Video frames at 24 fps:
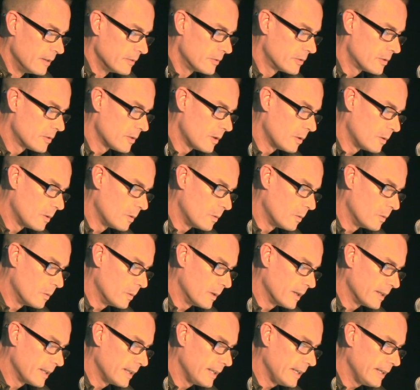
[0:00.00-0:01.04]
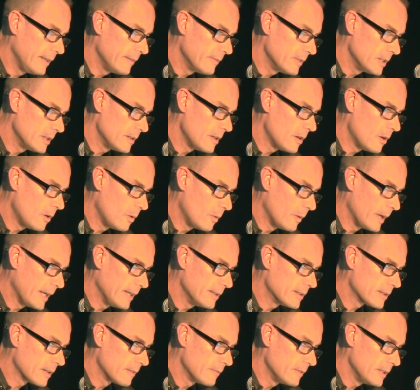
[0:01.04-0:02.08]
So even though
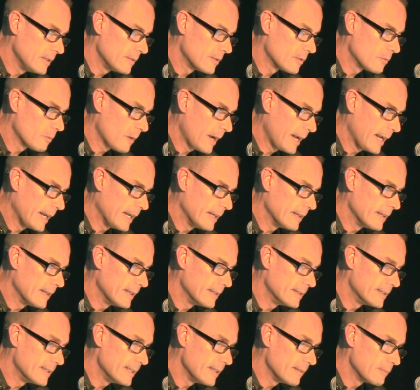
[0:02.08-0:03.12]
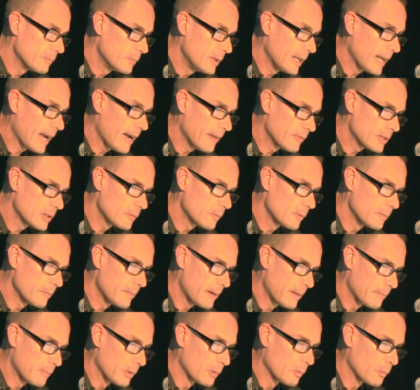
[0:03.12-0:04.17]
HIV is great, we have to
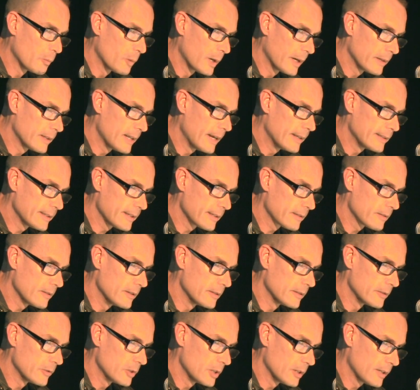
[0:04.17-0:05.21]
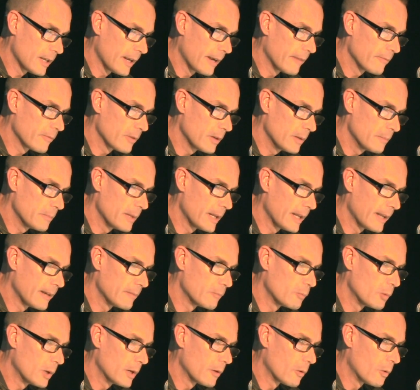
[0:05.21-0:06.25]
remember where that technology came from
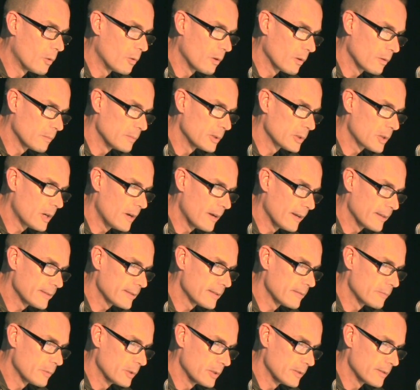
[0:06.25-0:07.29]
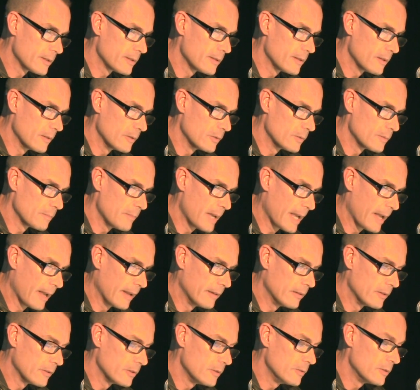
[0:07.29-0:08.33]
and what a horrible cost it was to those
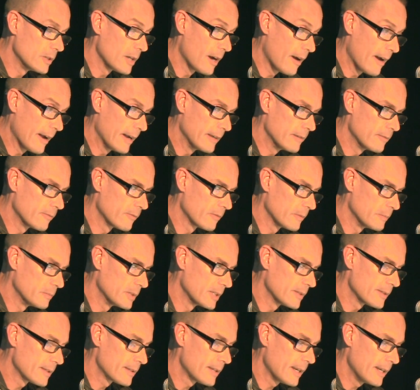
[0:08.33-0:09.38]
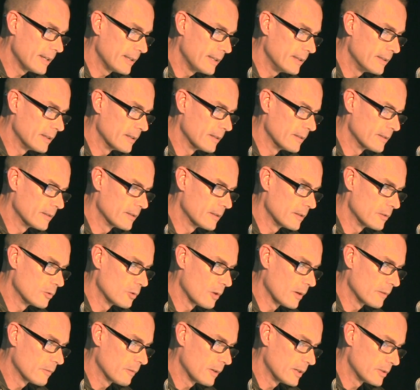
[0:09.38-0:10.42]
men who died from just taking the
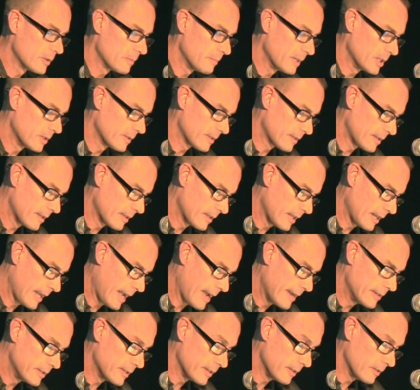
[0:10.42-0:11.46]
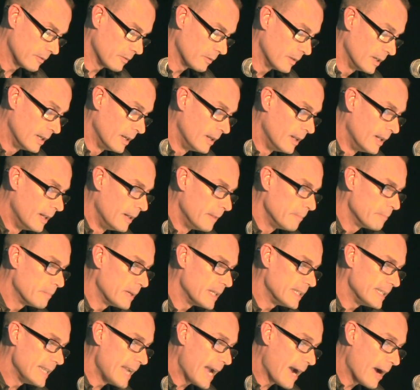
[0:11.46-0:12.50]
drug regimens that they had to.
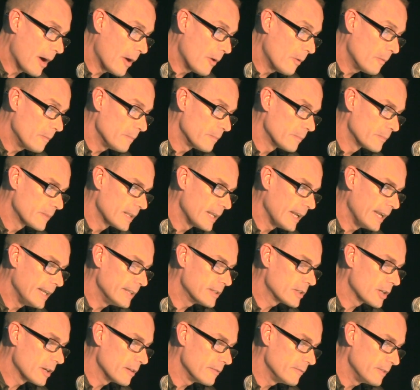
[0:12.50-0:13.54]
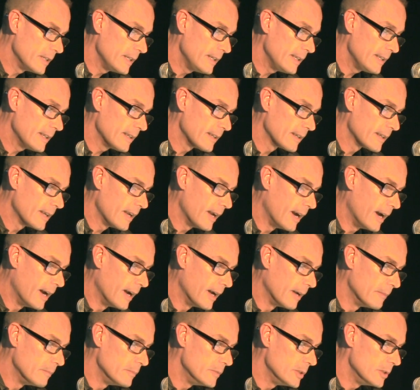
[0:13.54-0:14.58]
But now, HIV,
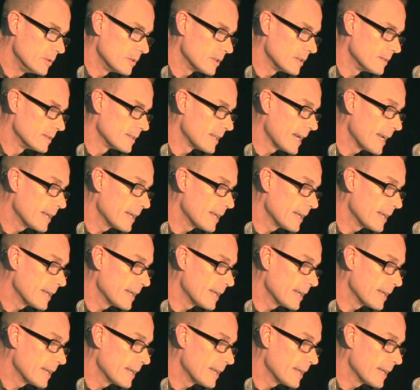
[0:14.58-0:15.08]
you can